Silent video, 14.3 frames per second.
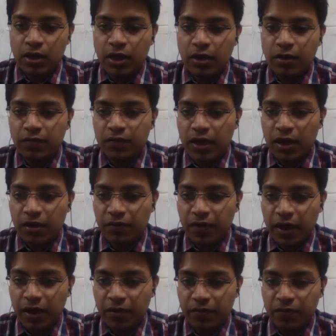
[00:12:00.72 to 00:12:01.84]
If they are
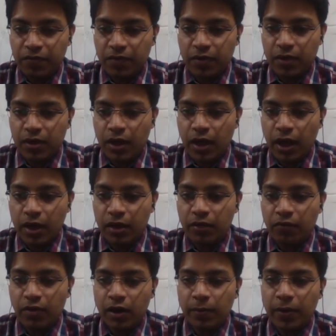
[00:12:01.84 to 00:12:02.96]
5 and
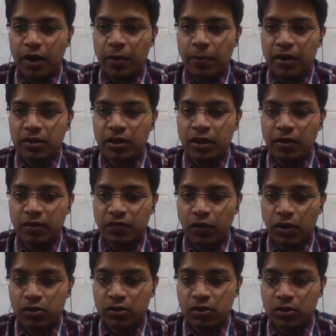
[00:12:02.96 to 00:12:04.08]
workmen representatives
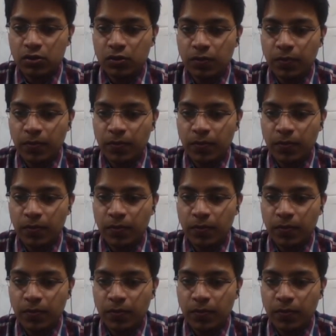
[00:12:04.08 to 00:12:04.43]
falls to